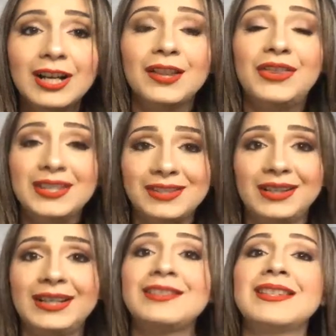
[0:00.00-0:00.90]
This
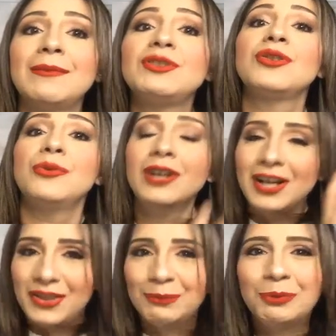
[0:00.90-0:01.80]
links them to
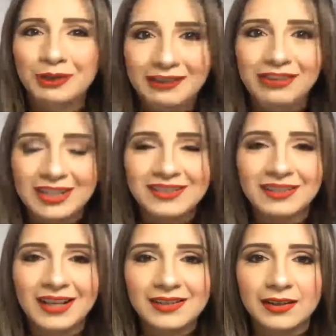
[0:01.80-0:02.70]
the previous
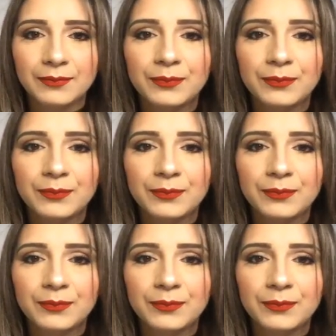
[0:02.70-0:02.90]
lesson.